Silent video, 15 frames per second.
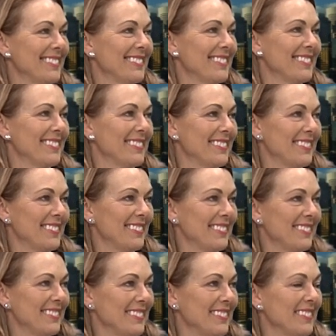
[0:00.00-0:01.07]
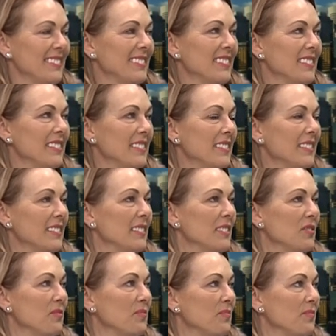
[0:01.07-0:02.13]

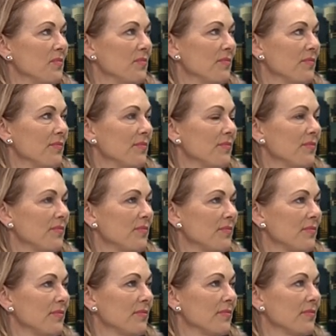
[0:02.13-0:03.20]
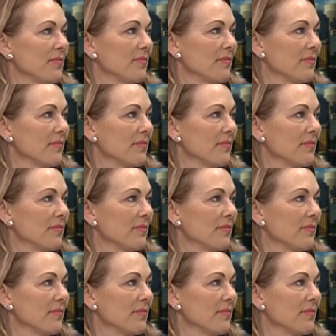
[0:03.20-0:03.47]
(silent)